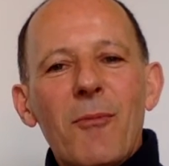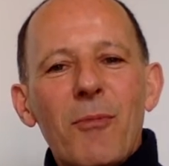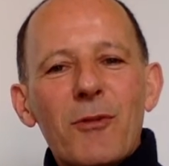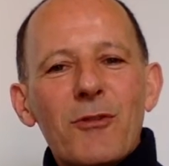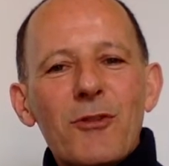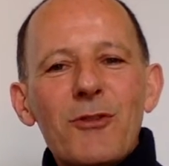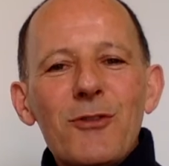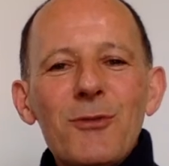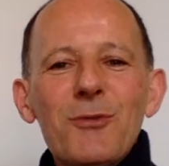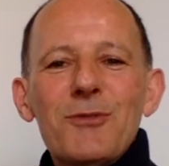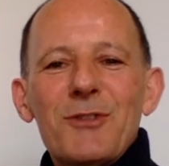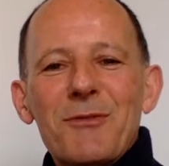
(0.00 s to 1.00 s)
But there's a
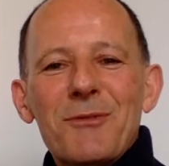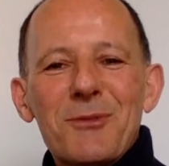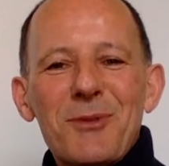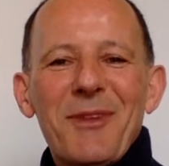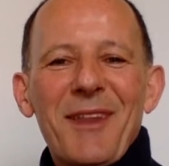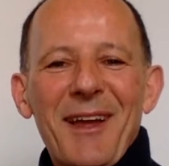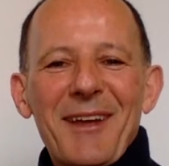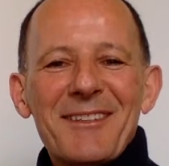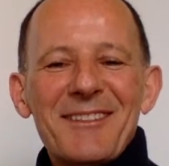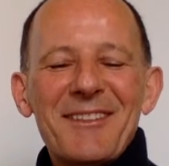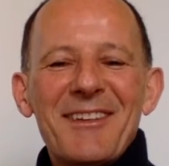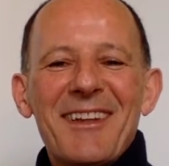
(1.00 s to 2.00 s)
huge difference between
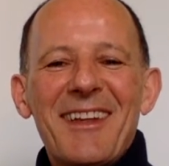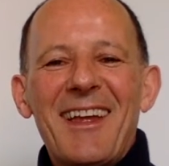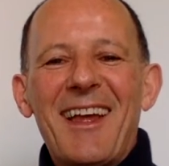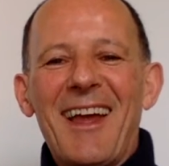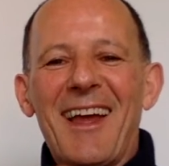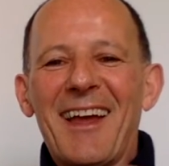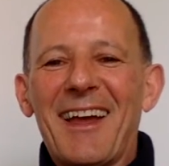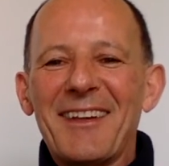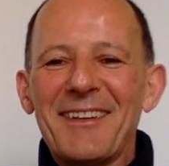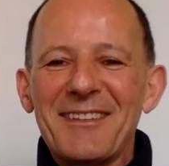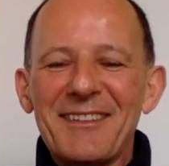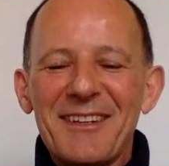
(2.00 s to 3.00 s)
that
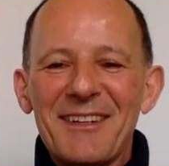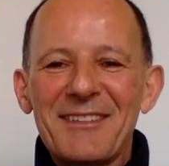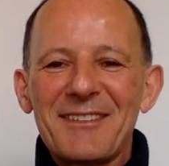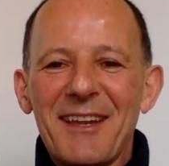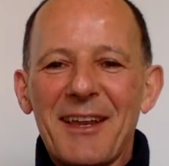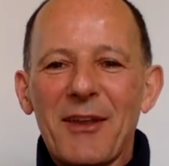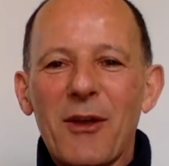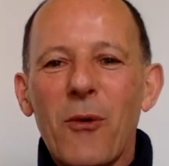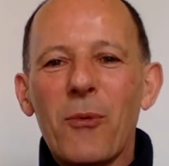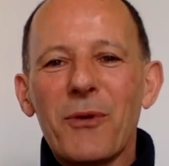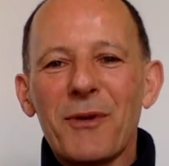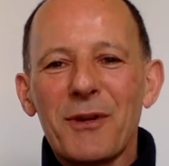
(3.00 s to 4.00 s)
and saying
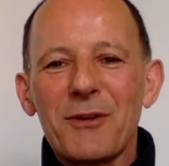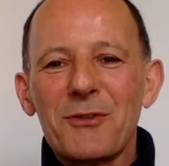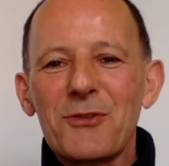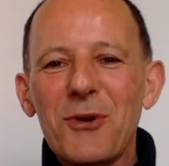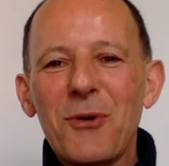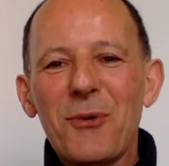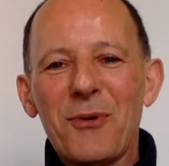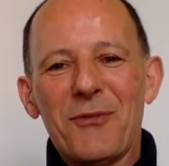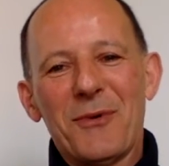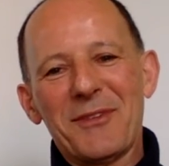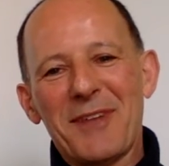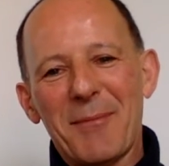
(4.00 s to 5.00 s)
we're in control
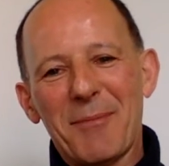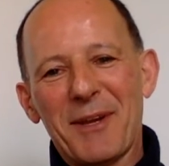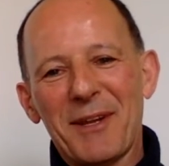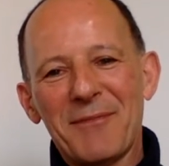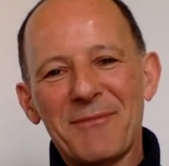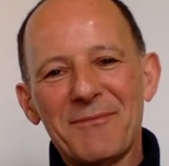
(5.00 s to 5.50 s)
of what's happening.